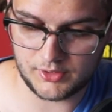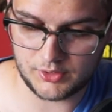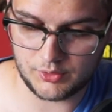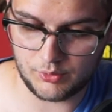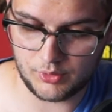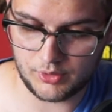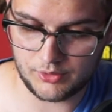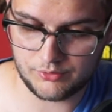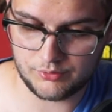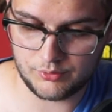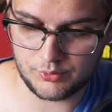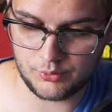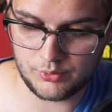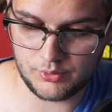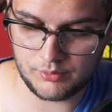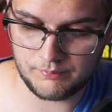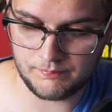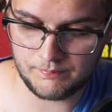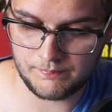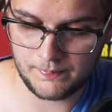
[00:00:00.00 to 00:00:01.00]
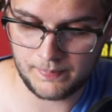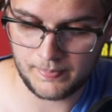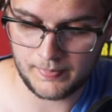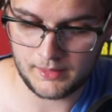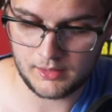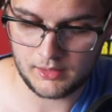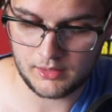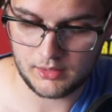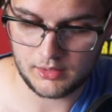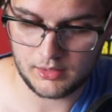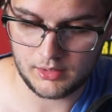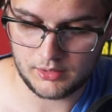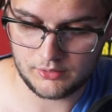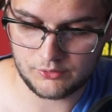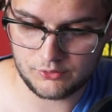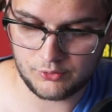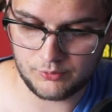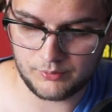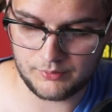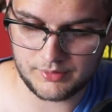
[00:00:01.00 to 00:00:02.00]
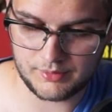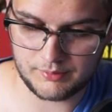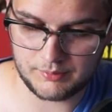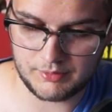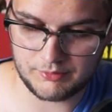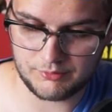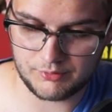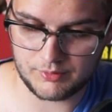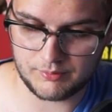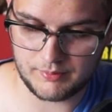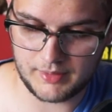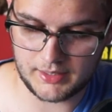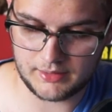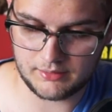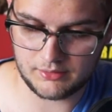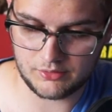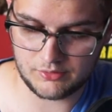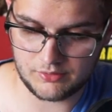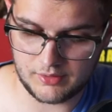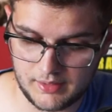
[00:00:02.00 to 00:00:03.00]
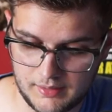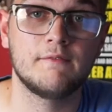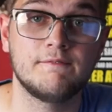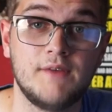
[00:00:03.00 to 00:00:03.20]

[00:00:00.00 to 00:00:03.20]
you are through them, and some of them have remained the same.